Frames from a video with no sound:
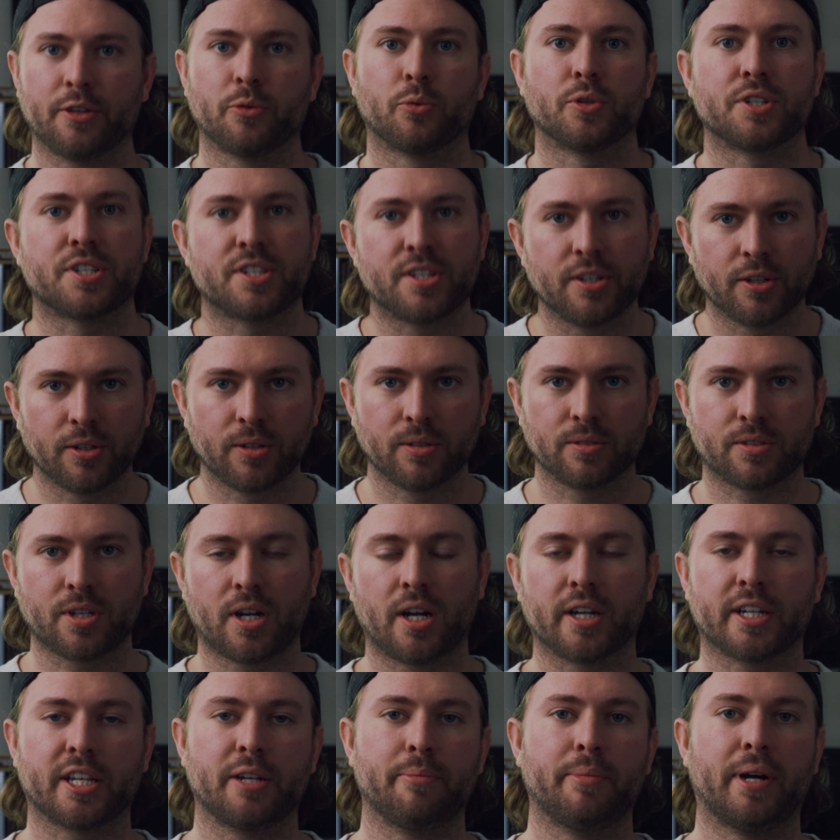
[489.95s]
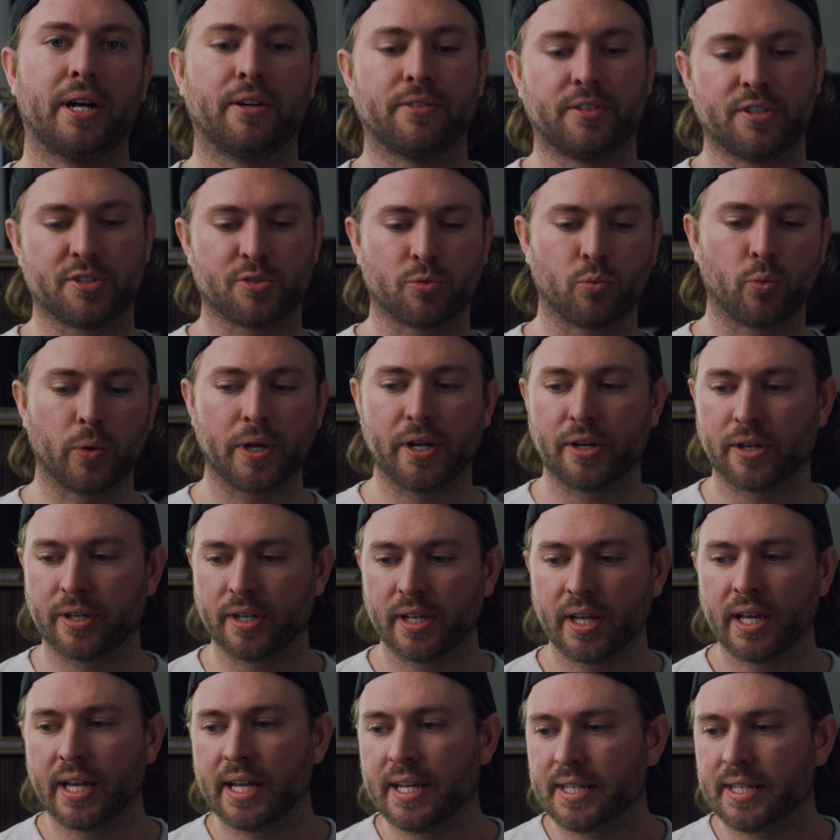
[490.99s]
that we're still talking about this weird